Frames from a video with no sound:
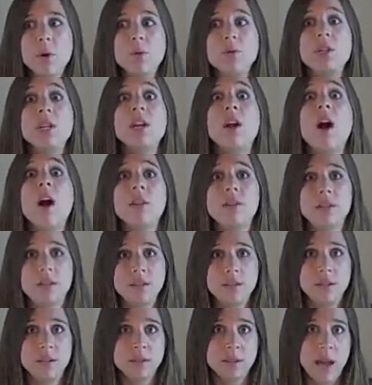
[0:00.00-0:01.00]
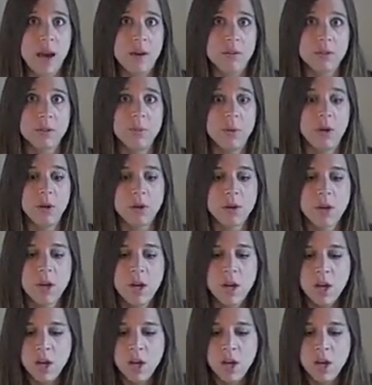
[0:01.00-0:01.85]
protein content as cow's milk.